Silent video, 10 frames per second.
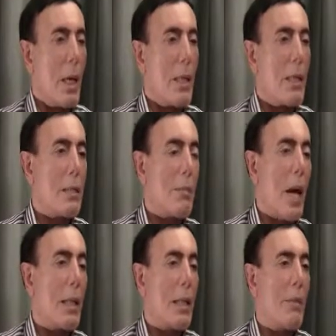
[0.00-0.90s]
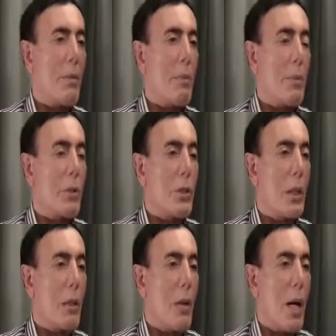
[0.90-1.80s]
And this might even push
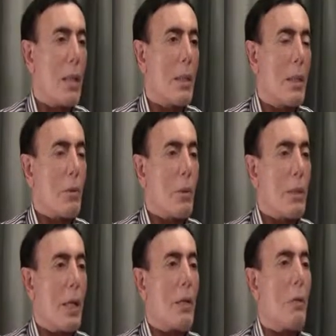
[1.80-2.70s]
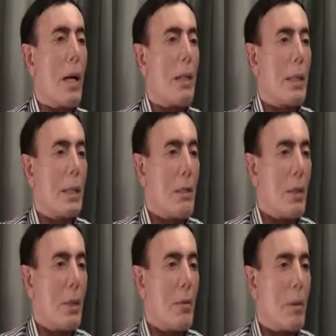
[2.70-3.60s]
Iran toward acquiring a
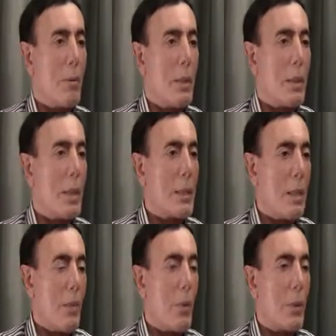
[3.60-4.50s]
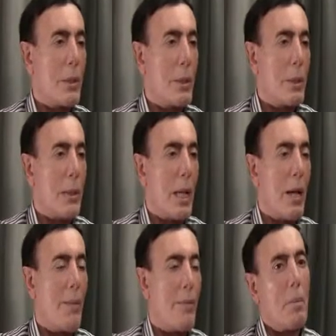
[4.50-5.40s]
nuclear weapon at some point in
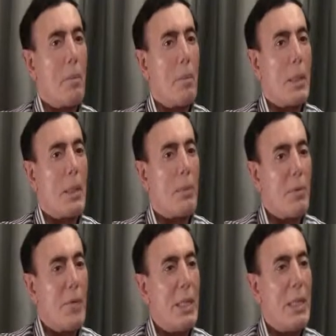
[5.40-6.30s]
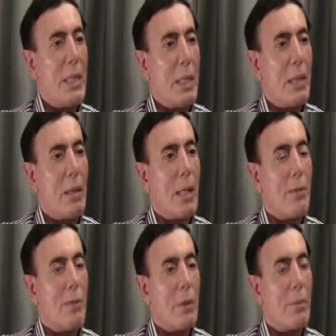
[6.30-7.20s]
time. But preventing
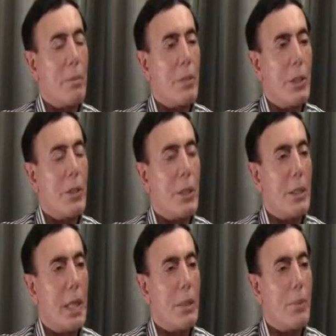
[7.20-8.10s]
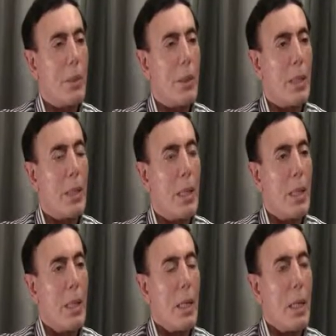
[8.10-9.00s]
Iran from reaching that point
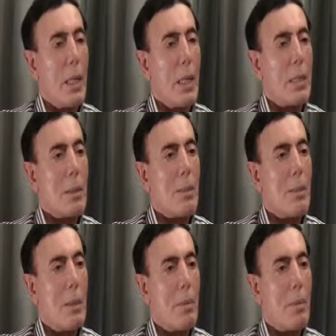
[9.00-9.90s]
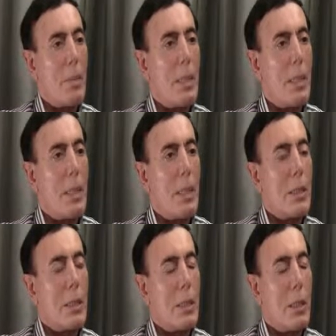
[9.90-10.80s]
is probably
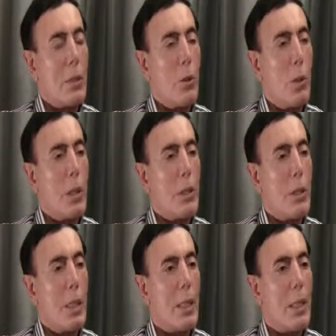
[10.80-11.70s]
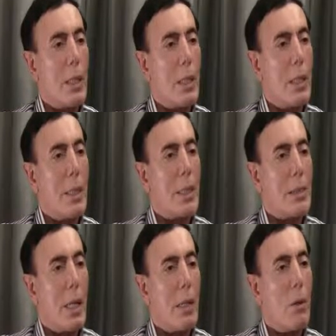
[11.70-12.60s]
a situation that
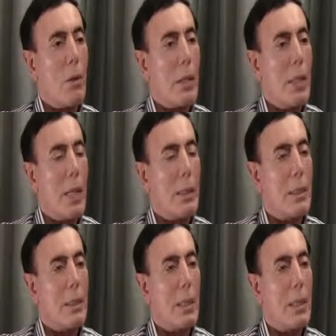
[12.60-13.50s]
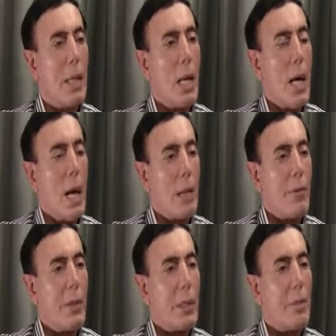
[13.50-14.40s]
Israel or the United States
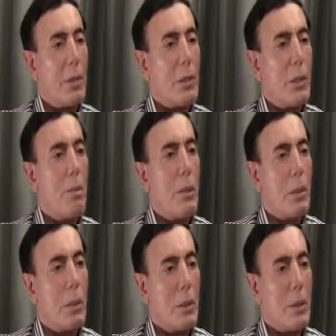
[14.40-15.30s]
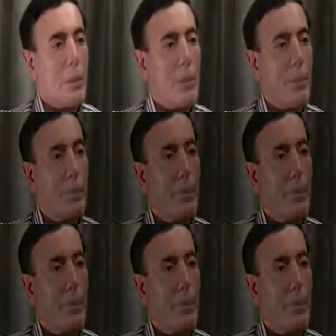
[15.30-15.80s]
are very much committed to.